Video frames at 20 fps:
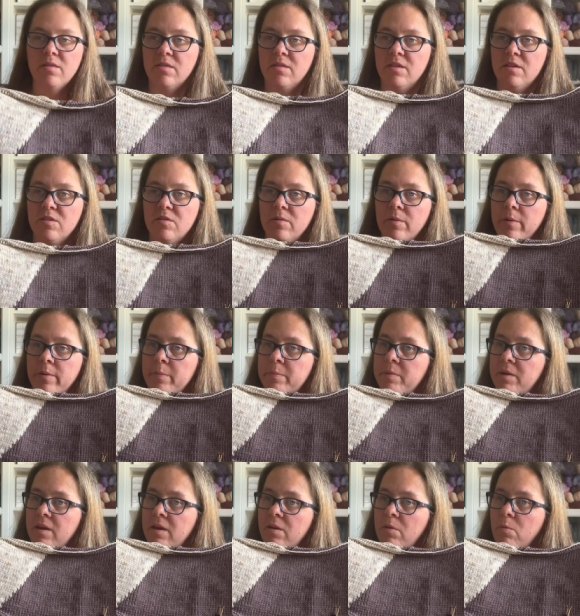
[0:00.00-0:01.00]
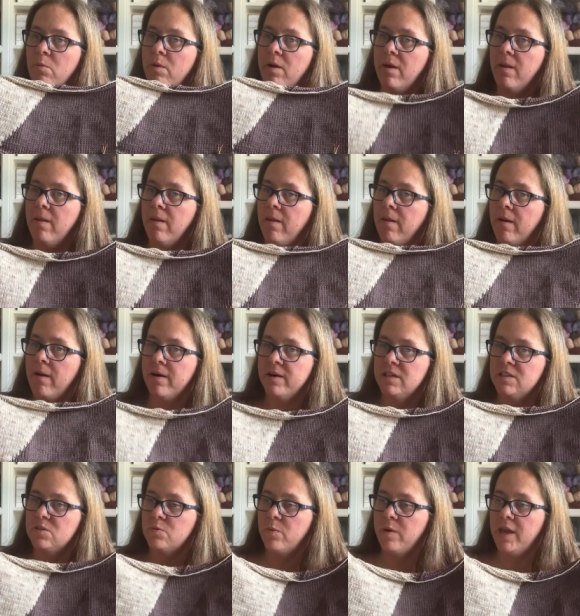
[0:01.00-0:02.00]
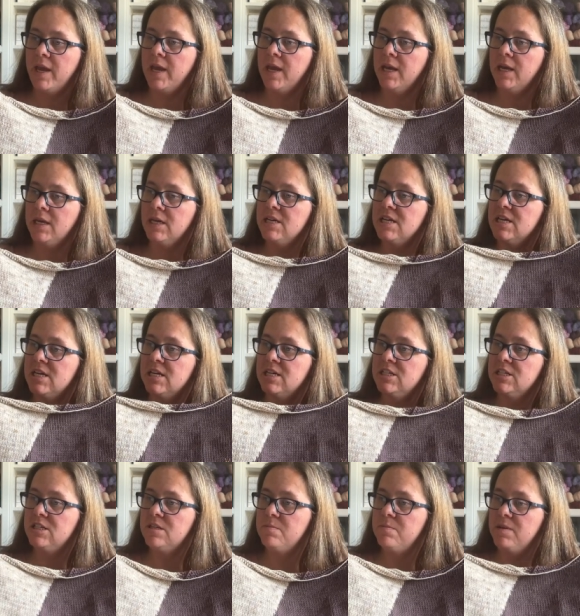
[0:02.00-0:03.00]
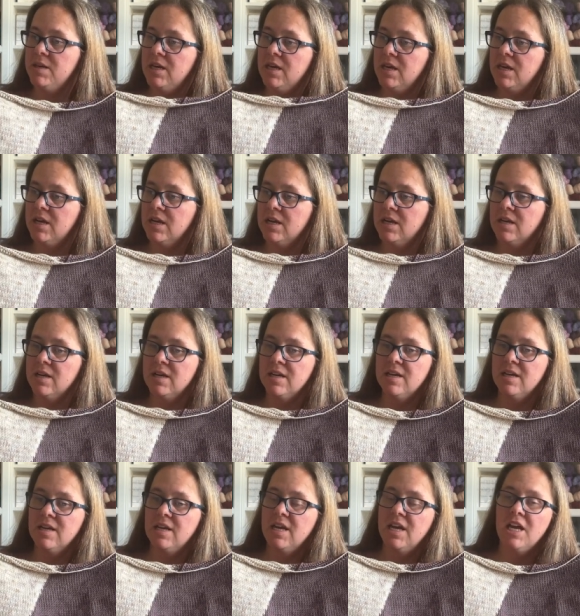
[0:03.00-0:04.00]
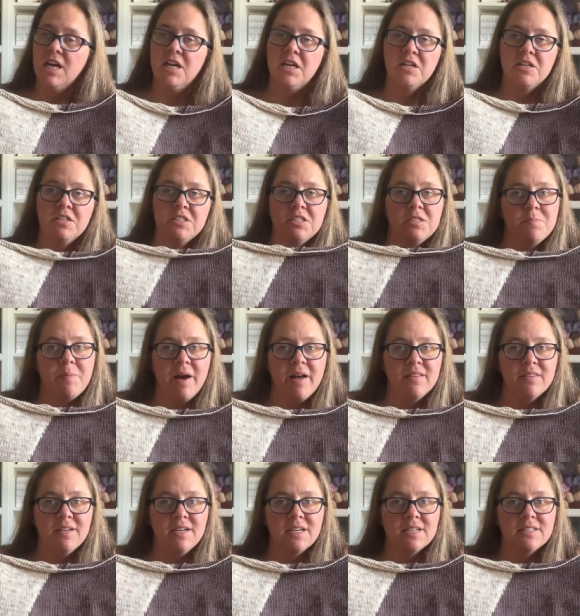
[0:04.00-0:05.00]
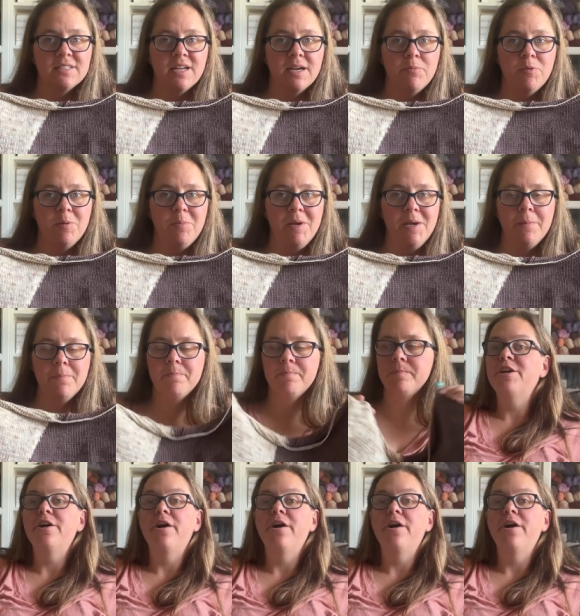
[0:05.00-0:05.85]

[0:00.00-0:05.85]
this will be well on its way to being in a good spot the next time we meet.